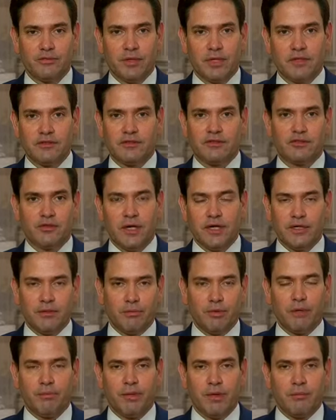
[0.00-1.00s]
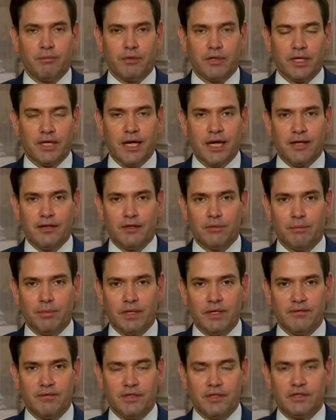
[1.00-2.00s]
Because it's great to bring people together,
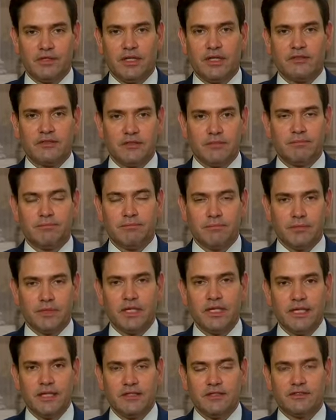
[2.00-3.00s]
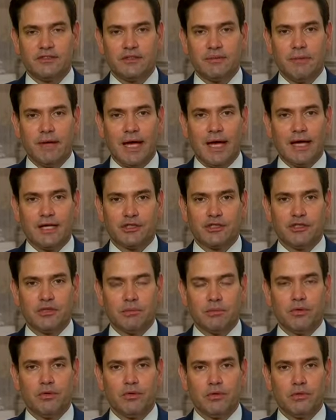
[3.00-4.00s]
but if it doesn't lead to some
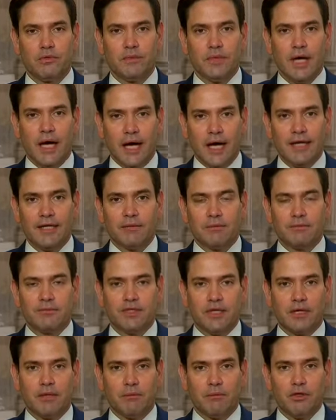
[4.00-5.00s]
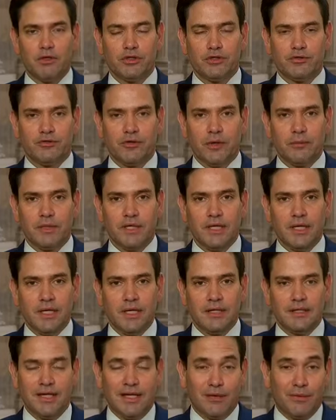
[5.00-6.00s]
actionable items that emerge from it,
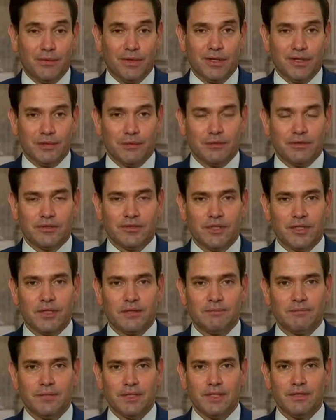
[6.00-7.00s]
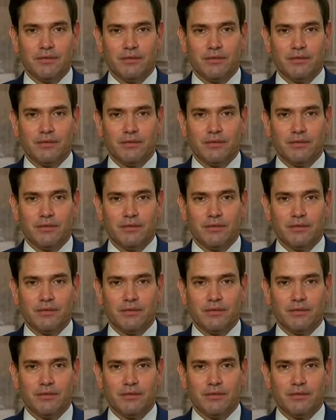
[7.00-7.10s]
then it really was uh,